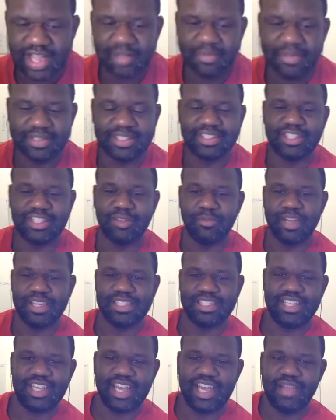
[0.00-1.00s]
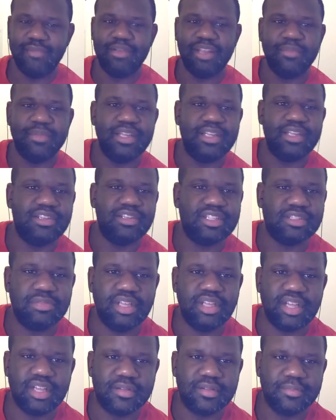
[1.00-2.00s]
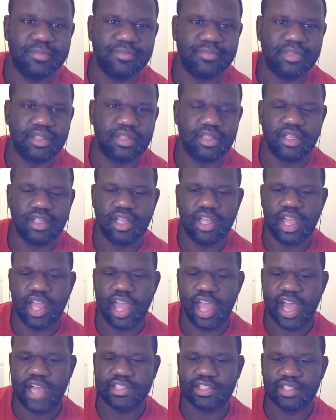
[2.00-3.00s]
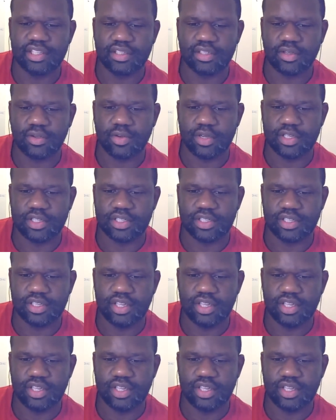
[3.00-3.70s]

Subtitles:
this is so much game. Let me do this. Let me ask another question.